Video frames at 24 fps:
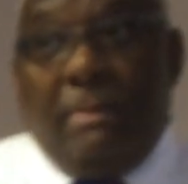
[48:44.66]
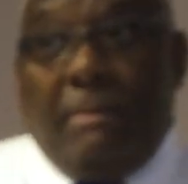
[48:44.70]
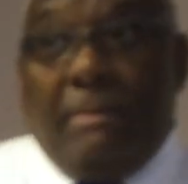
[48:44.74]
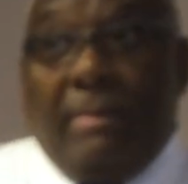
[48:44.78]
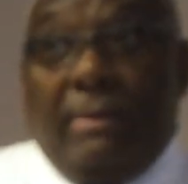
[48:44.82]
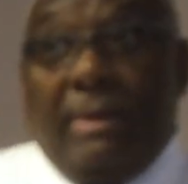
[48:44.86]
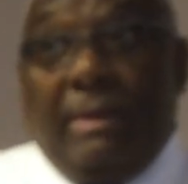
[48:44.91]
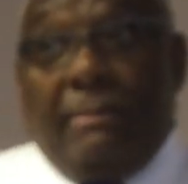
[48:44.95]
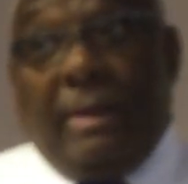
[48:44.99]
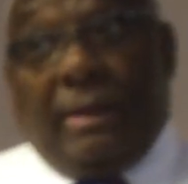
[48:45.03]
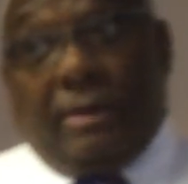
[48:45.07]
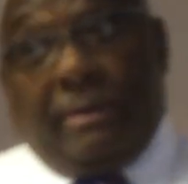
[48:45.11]

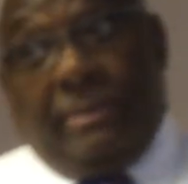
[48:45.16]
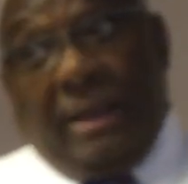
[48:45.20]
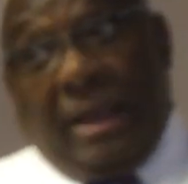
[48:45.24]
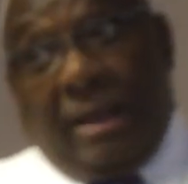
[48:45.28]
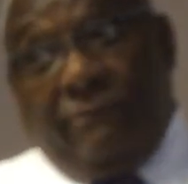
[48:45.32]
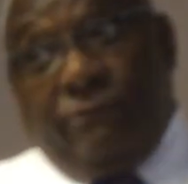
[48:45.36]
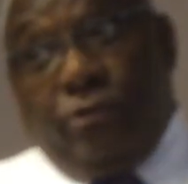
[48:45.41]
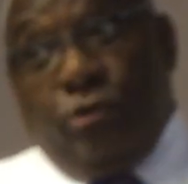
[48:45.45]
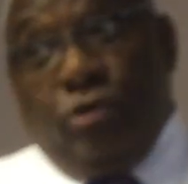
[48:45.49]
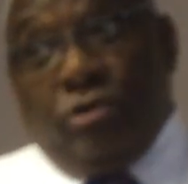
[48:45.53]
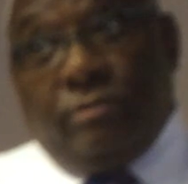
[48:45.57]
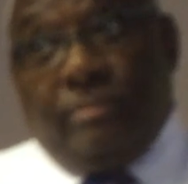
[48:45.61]
Remember how
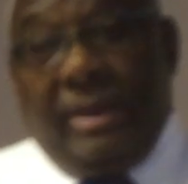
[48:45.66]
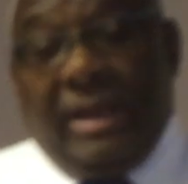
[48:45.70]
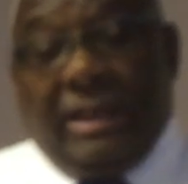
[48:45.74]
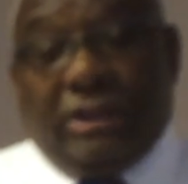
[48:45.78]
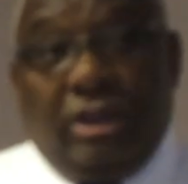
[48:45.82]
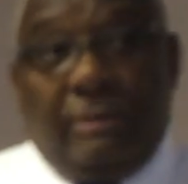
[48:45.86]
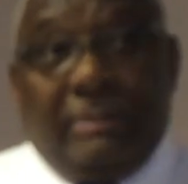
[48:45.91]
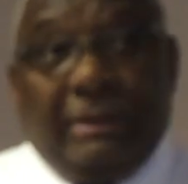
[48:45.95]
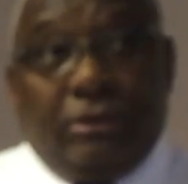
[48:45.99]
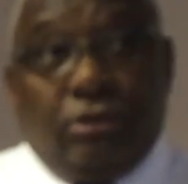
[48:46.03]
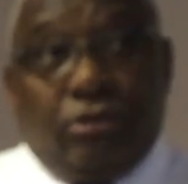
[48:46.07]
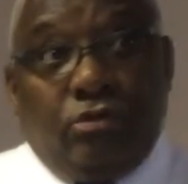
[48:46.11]
black influence means?
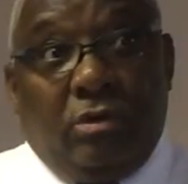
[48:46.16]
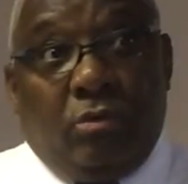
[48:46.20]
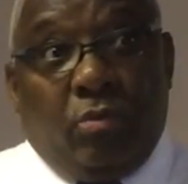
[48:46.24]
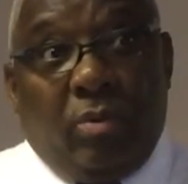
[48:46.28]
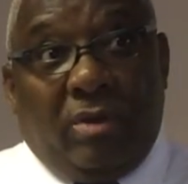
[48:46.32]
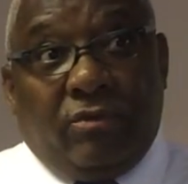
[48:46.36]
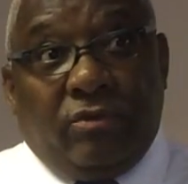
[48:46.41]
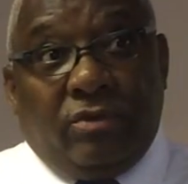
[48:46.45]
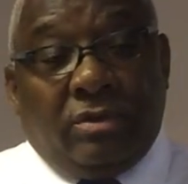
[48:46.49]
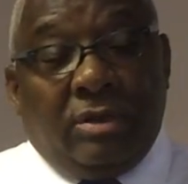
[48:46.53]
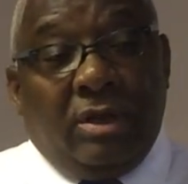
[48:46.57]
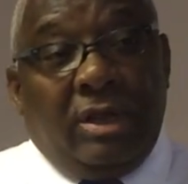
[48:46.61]
I tell you about the two
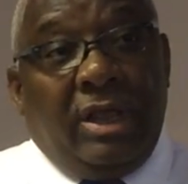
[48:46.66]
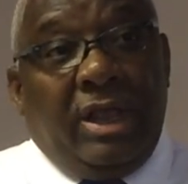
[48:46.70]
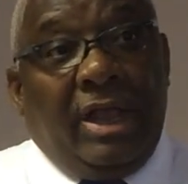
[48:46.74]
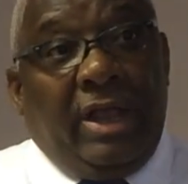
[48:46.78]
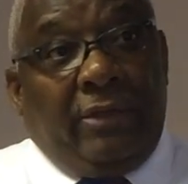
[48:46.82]
rivers.